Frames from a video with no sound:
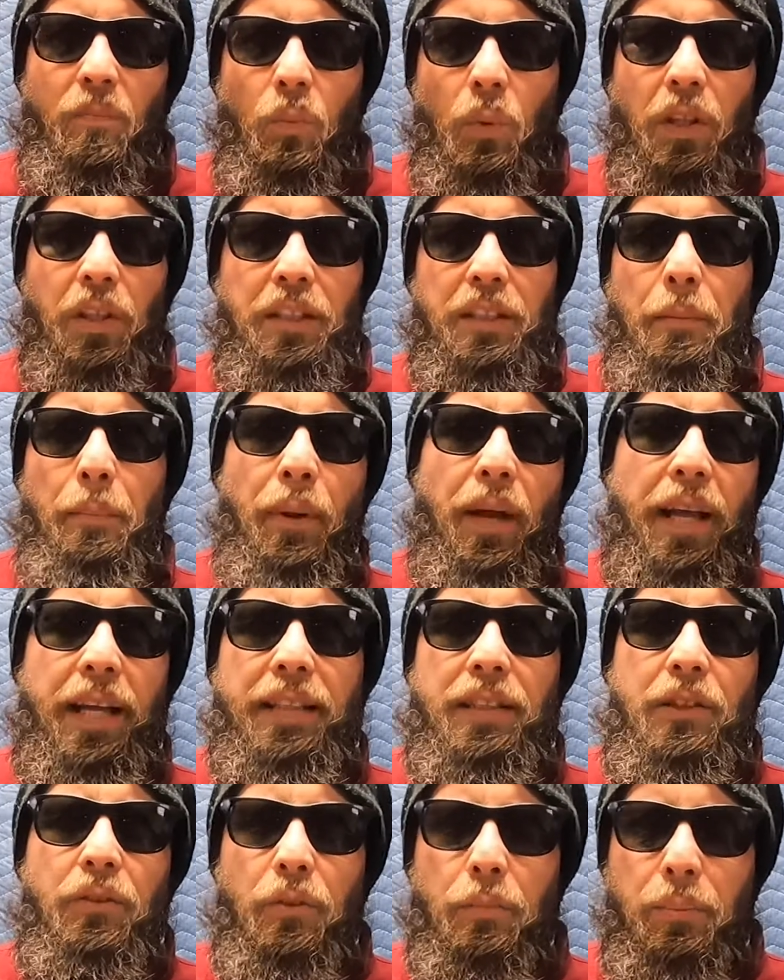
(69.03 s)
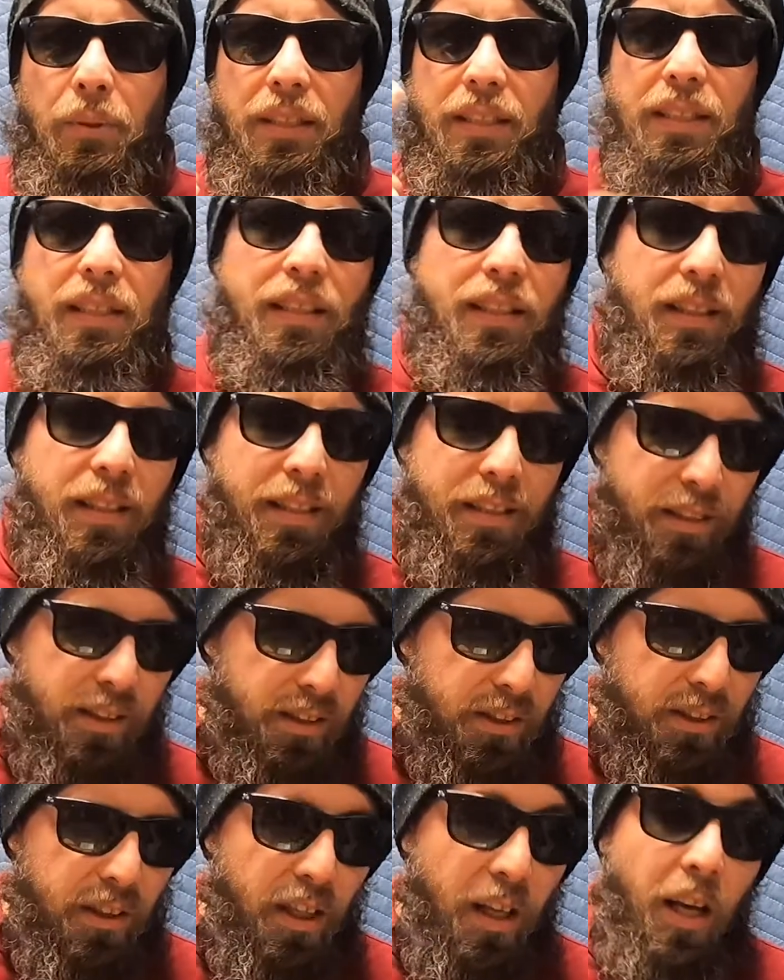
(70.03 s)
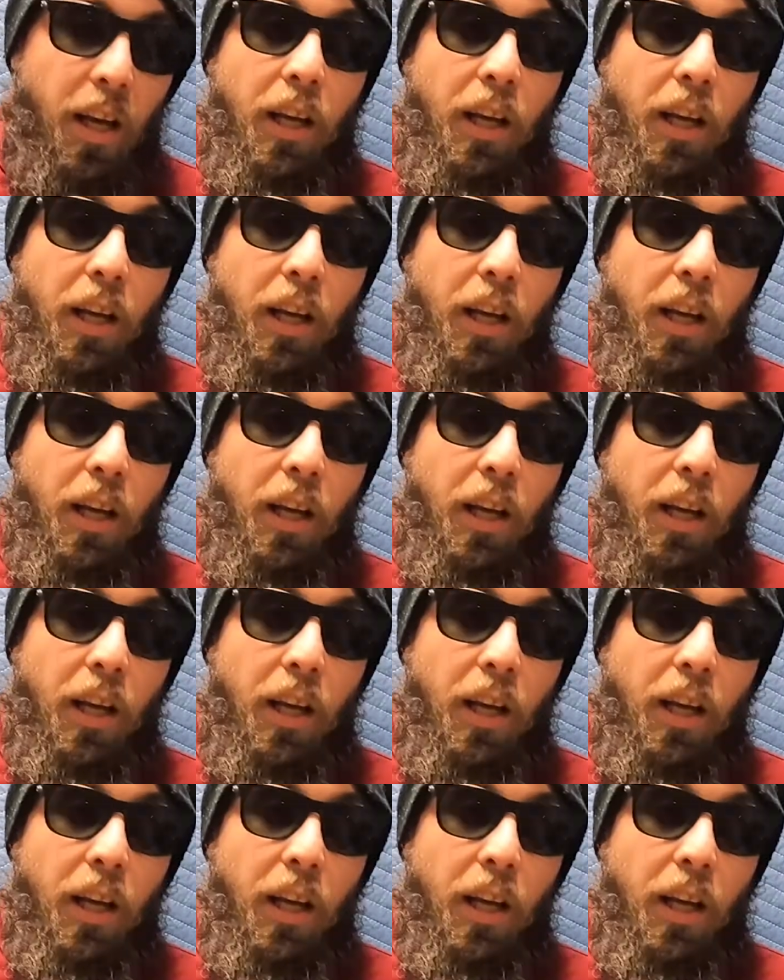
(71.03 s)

willing to pay to replace these lenses.